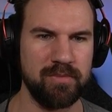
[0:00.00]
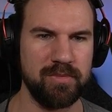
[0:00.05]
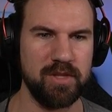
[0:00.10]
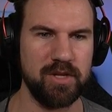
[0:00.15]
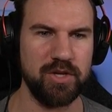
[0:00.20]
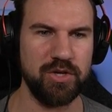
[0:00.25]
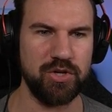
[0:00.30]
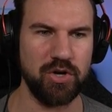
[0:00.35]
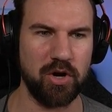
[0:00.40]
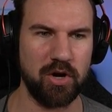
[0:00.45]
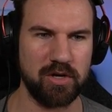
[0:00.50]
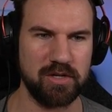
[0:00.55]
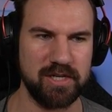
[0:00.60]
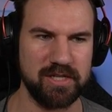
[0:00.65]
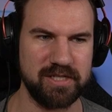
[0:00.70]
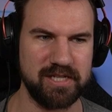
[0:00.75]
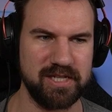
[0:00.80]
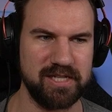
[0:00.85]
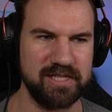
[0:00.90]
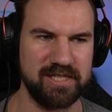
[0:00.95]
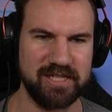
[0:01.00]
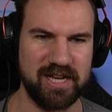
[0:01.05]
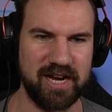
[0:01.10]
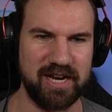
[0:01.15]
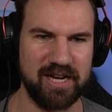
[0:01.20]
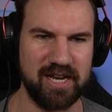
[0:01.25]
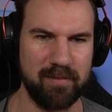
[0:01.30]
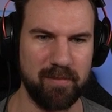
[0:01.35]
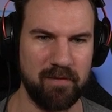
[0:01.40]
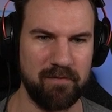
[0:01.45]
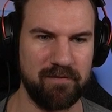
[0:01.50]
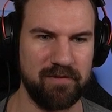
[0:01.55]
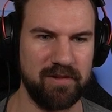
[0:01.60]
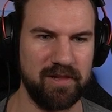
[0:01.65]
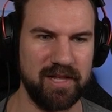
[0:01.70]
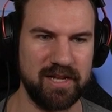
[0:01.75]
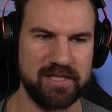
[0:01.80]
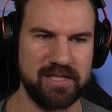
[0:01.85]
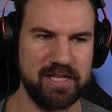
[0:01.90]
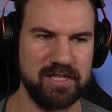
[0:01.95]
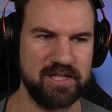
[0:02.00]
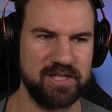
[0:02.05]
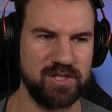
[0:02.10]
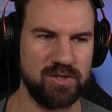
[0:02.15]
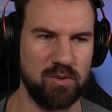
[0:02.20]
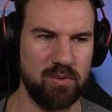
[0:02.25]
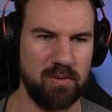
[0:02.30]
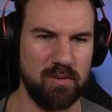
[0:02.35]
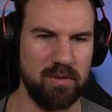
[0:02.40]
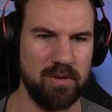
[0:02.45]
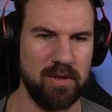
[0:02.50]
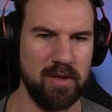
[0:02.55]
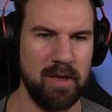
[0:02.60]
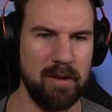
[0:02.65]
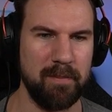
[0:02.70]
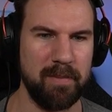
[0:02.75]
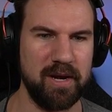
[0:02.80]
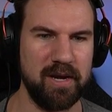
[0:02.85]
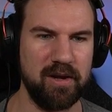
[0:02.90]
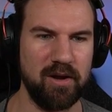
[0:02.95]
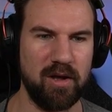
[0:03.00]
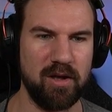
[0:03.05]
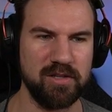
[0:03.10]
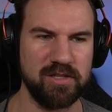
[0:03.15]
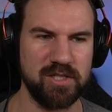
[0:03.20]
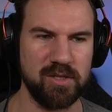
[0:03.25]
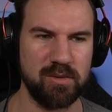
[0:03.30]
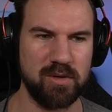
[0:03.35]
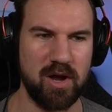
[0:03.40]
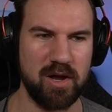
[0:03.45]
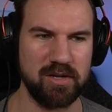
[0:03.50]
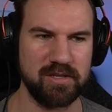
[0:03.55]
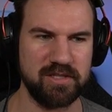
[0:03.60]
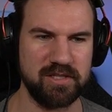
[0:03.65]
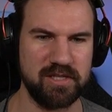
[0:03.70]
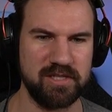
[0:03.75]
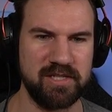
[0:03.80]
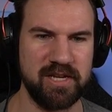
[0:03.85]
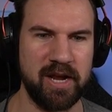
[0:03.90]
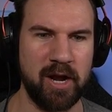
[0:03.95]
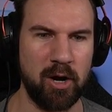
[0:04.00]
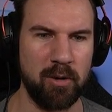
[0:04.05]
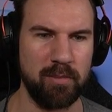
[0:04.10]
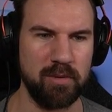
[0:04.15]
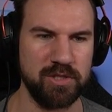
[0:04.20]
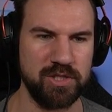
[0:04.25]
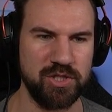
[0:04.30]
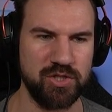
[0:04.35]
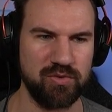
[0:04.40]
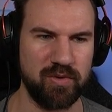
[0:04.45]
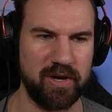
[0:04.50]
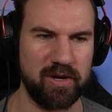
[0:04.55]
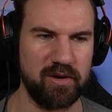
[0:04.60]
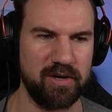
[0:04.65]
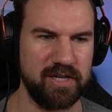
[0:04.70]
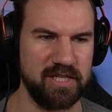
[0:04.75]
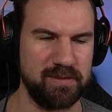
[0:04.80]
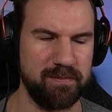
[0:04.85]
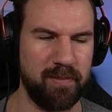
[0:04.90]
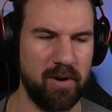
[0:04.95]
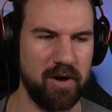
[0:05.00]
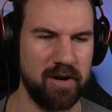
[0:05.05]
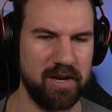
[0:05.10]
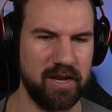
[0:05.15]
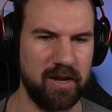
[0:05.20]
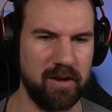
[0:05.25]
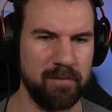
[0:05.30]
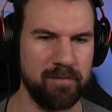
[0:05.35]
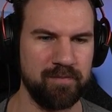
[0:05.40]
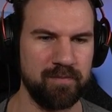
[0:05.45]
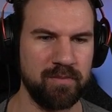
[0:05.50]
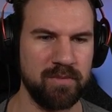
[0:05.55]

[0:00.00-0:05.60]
The darkness inside him afflicts his soul, but it also causes a terrible strain on his body.